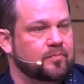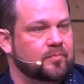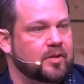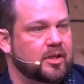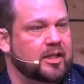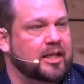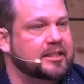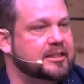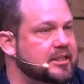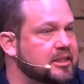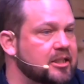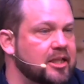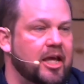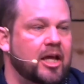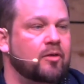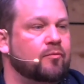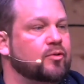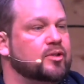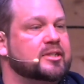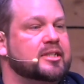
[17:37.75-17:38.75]
That slave
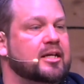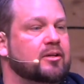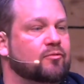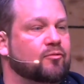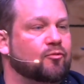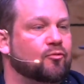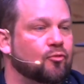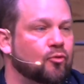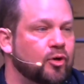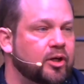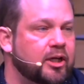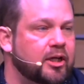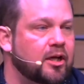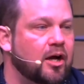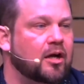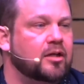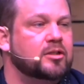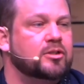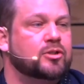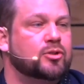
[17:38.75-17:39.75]
was not free
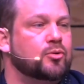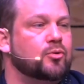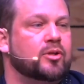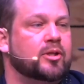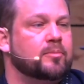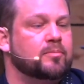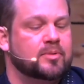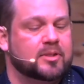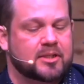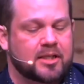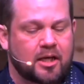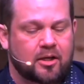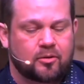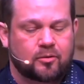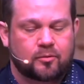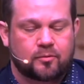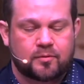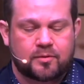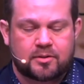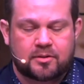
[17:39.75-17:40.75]
unto
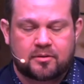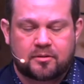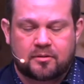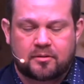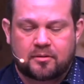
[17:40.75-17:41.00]
themselves,